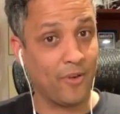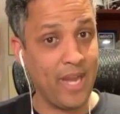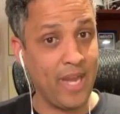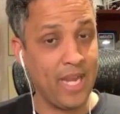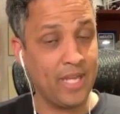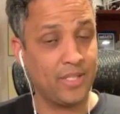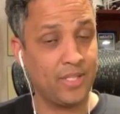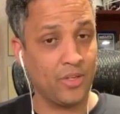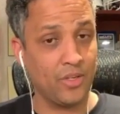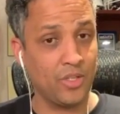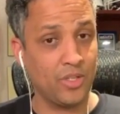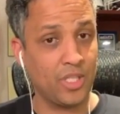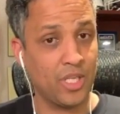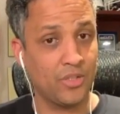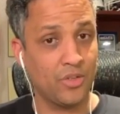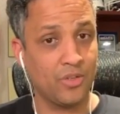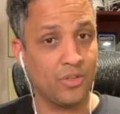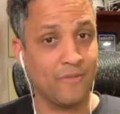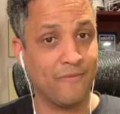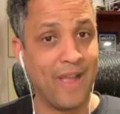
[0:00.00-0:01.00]
for answers
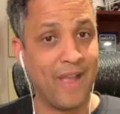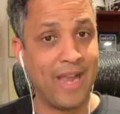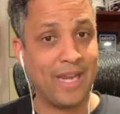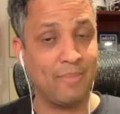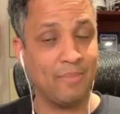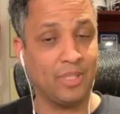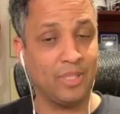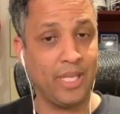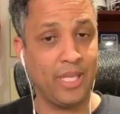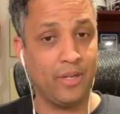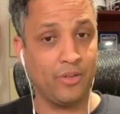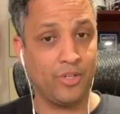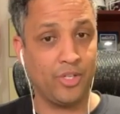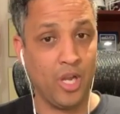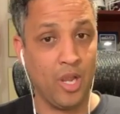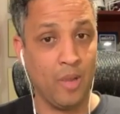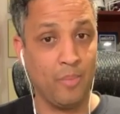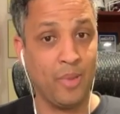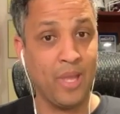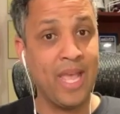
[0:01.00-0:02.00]
because there's a vacuum of
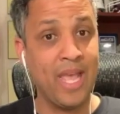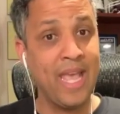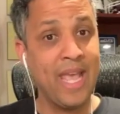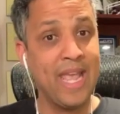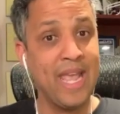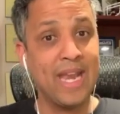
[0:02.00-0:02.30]
leadership.